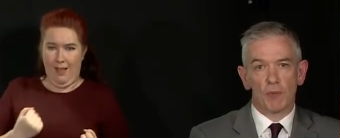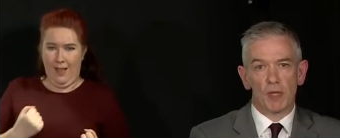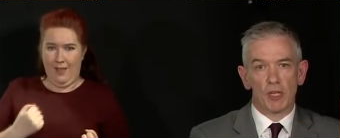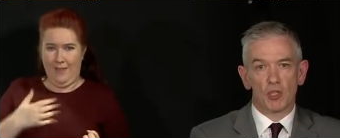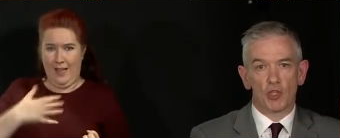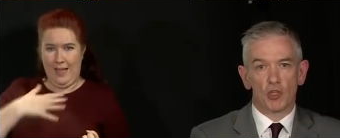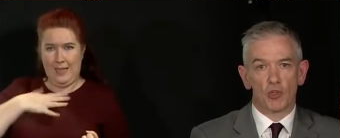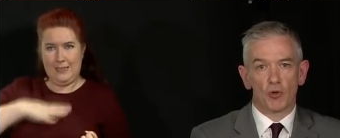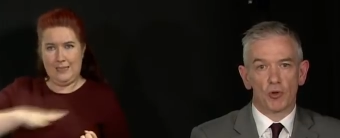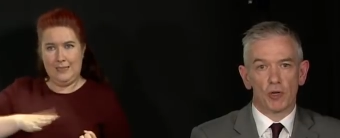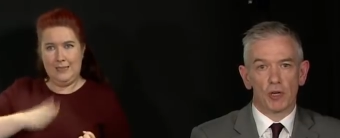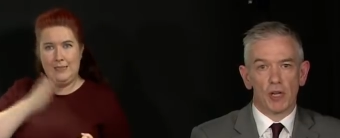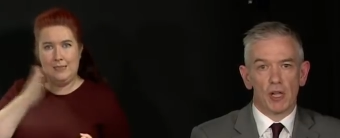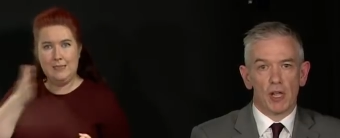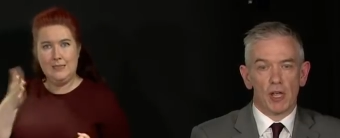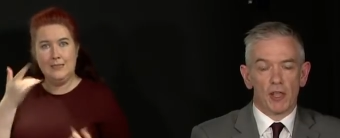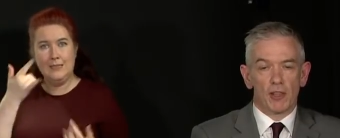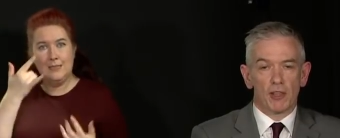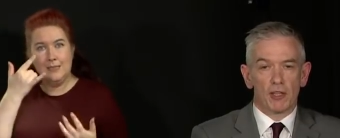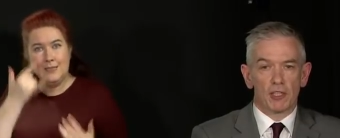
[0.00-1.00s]
Speaker 1: to make sure
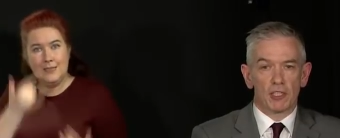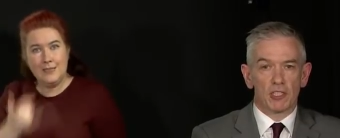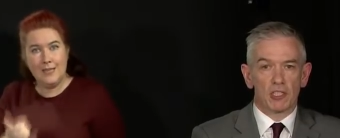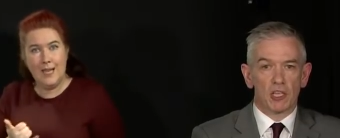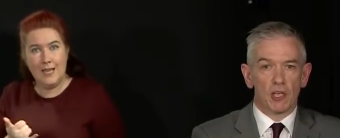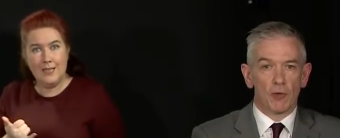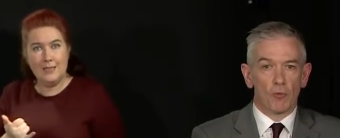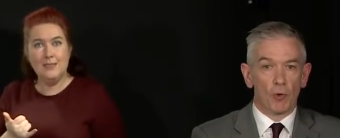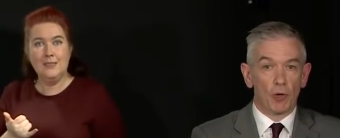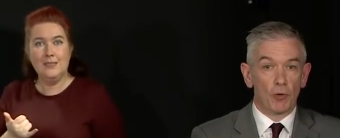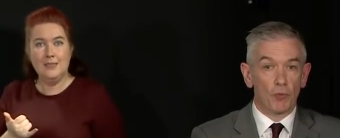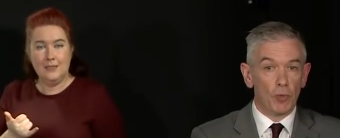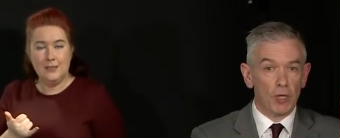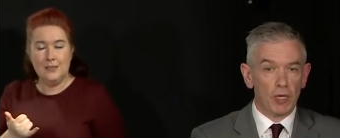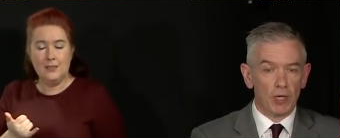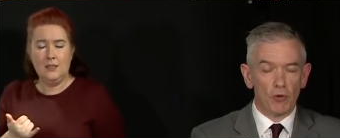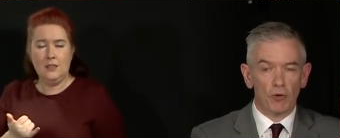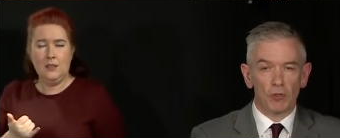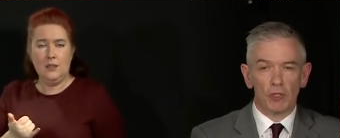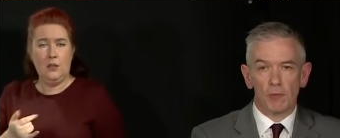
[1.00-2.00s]
that um, when we're
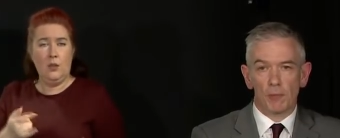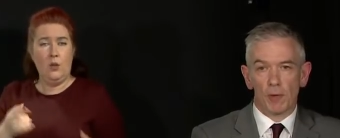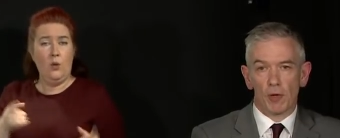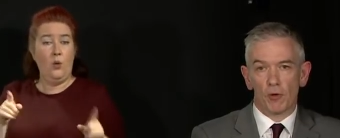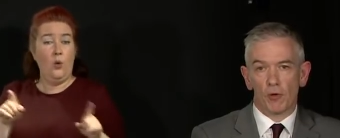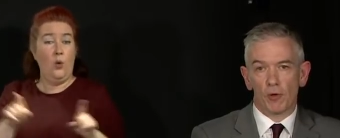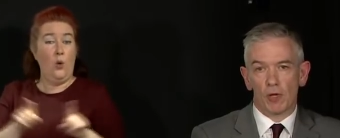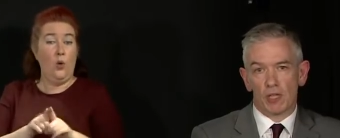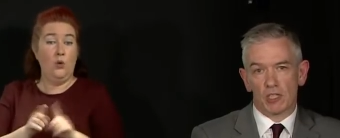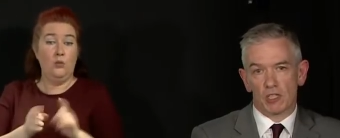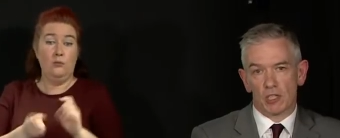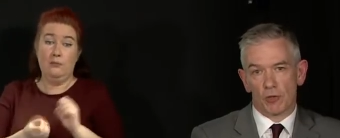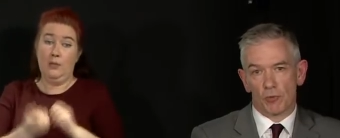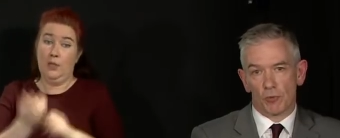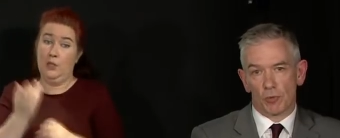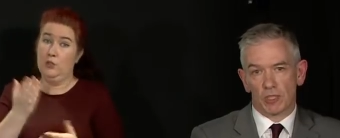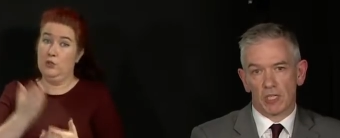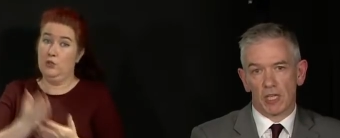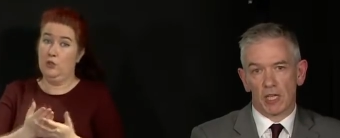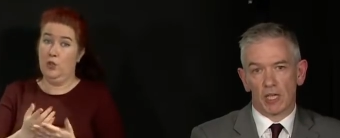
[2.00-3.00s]
out and about is that
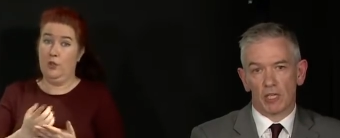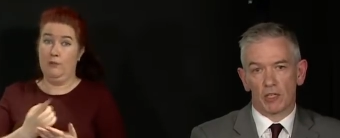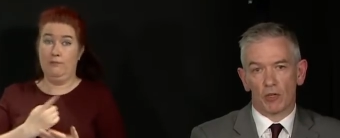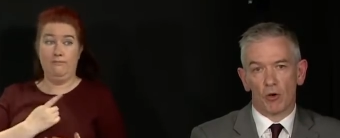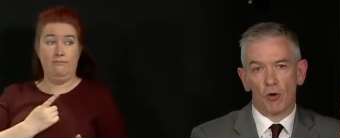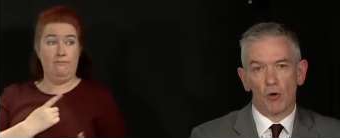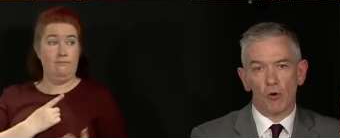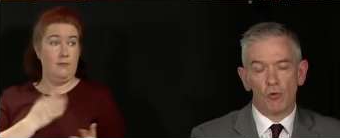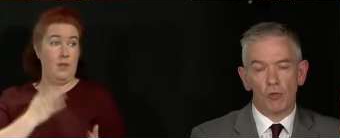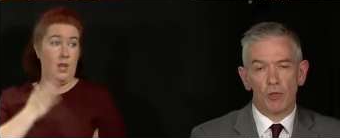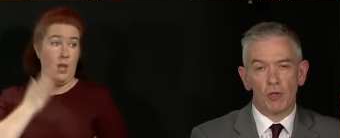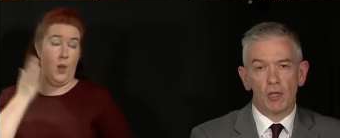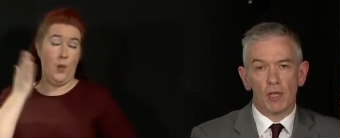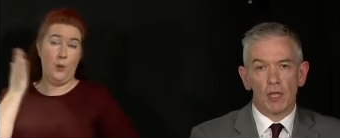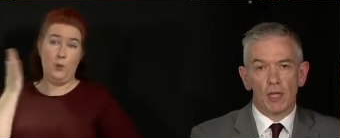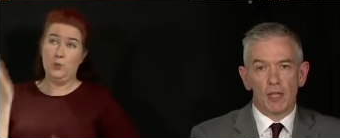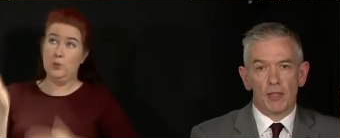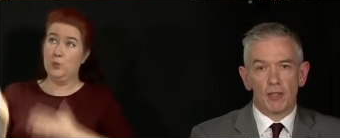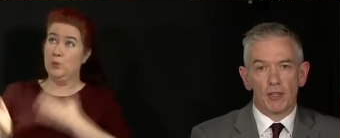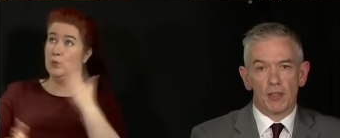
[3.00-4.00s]
we're taking all the,
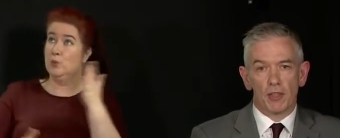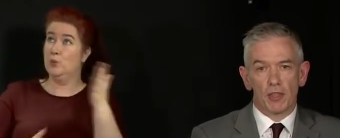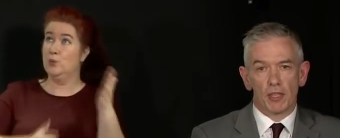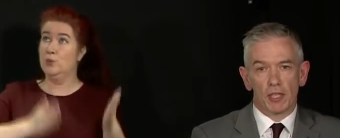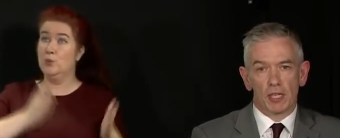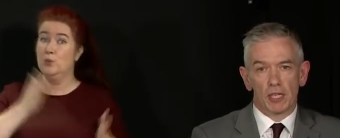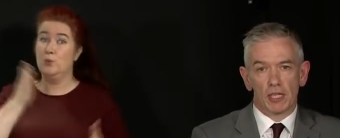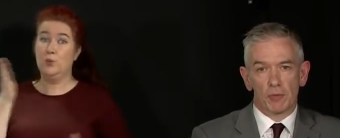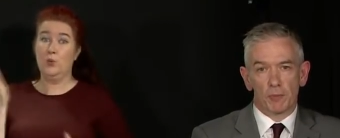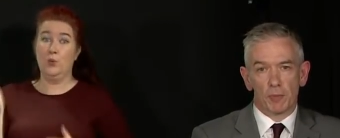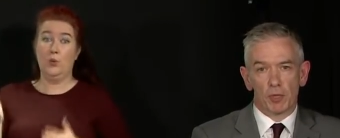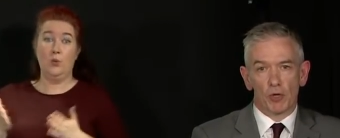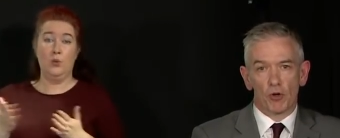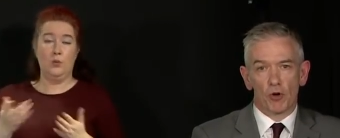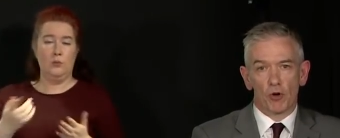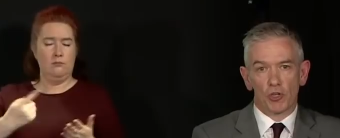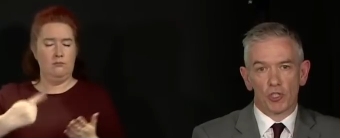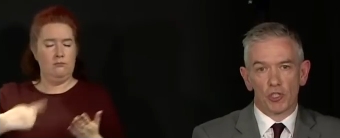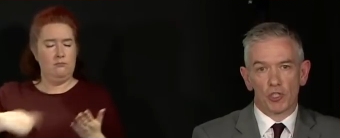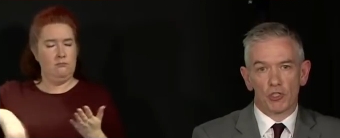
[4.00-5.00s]
the, the kind of
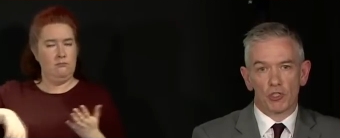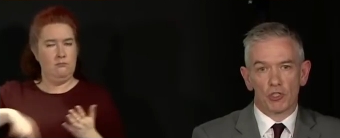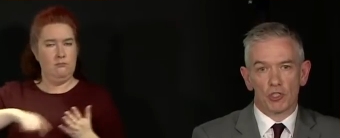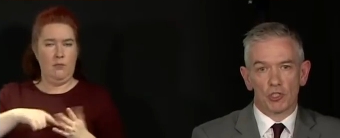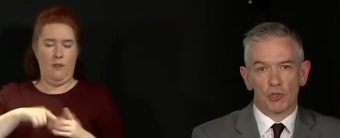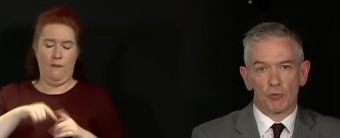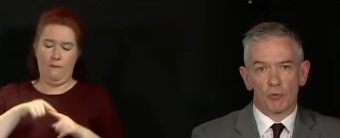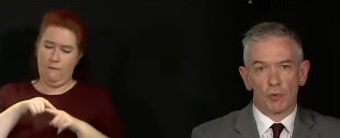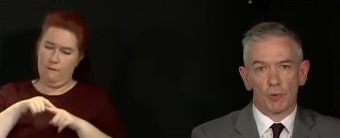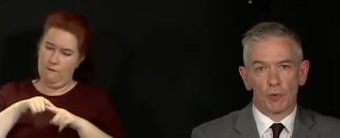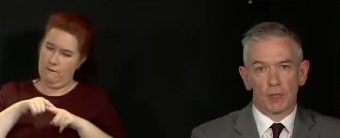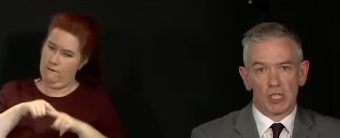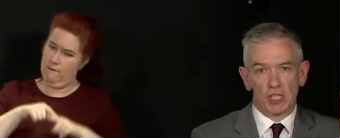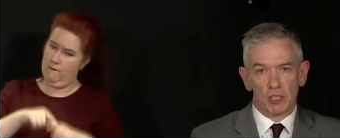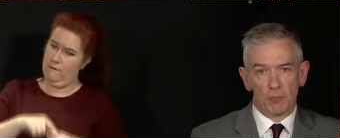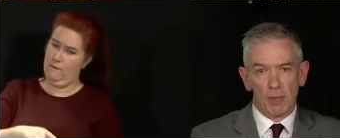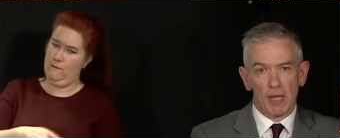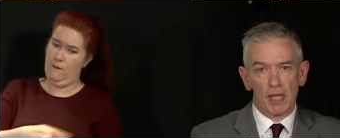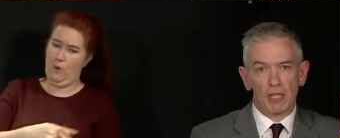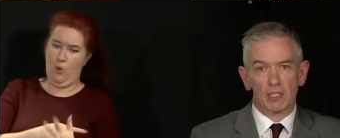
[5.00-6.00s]
precautions that we would
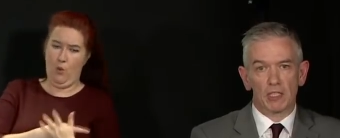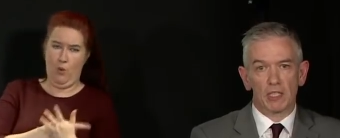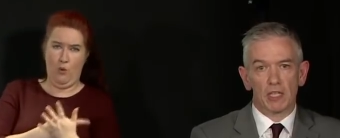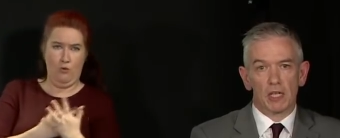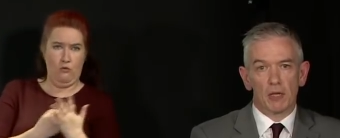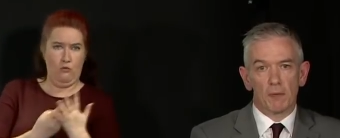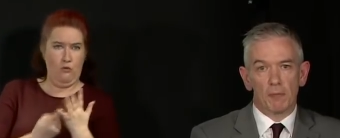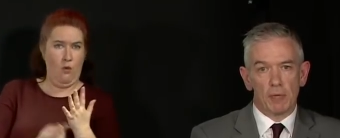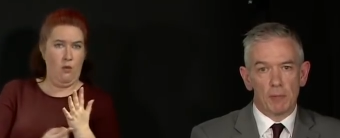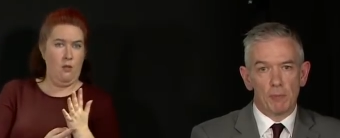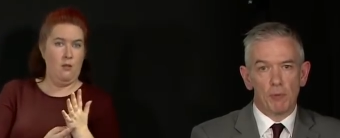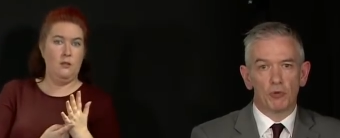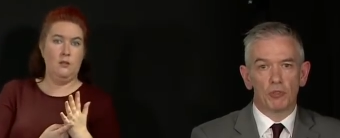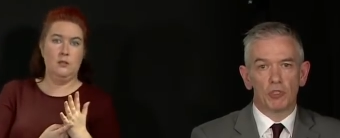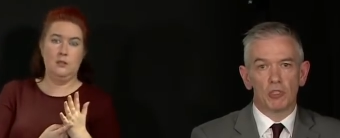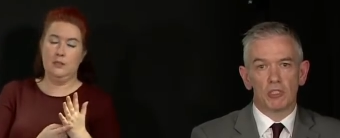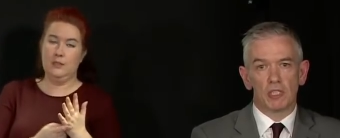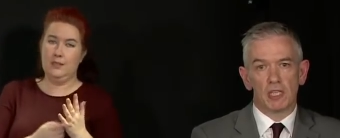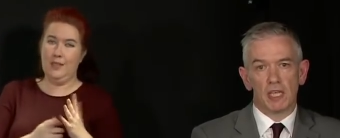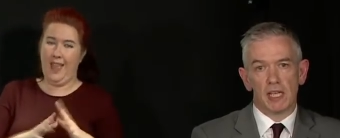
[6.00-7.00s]
expect people
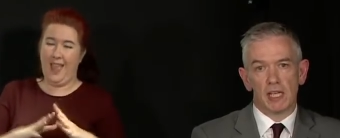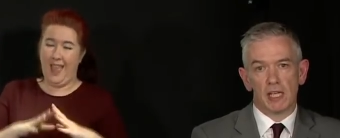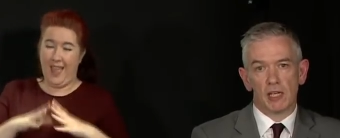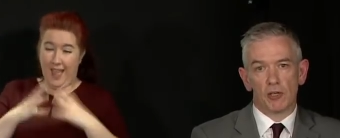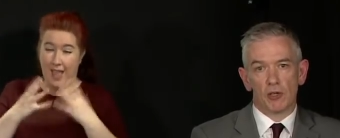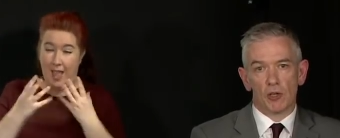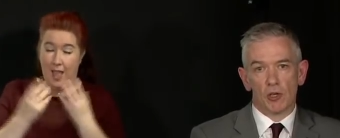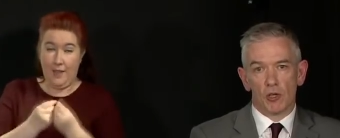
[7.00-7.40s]
to take,